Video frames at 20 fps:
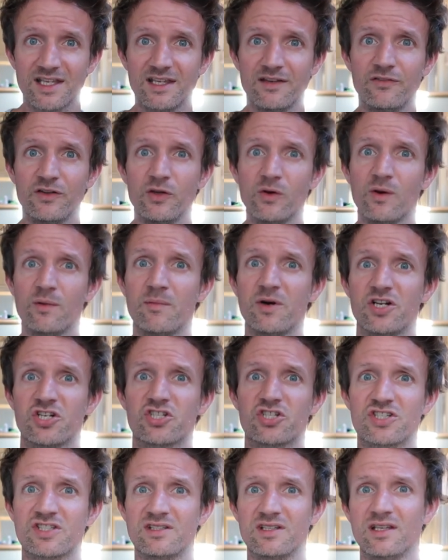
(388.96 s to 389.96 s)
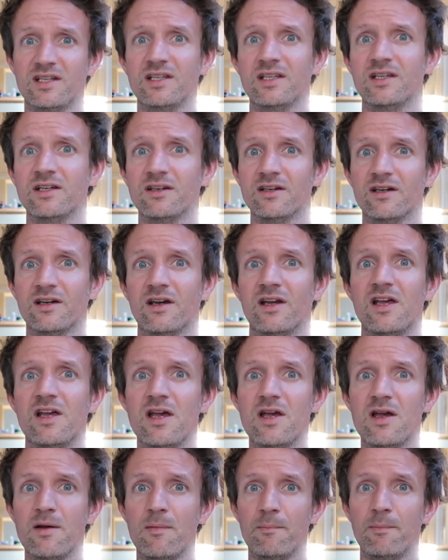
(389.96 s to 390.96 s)
give you a much steadier
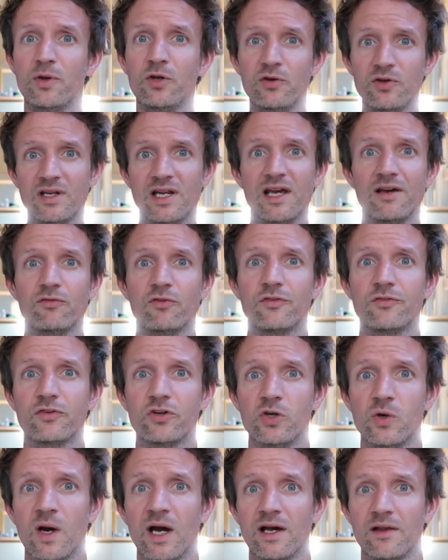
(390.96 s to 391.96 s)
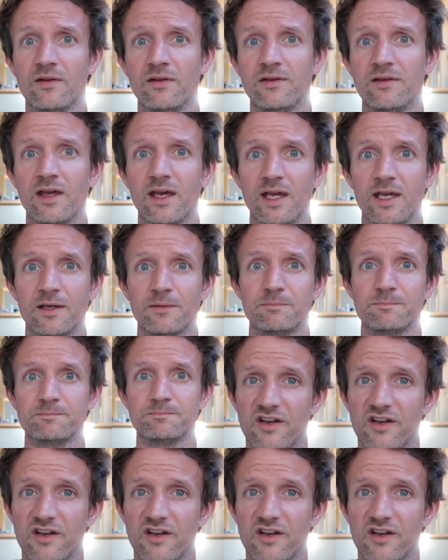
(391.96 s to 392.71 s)
mood level throughout the day.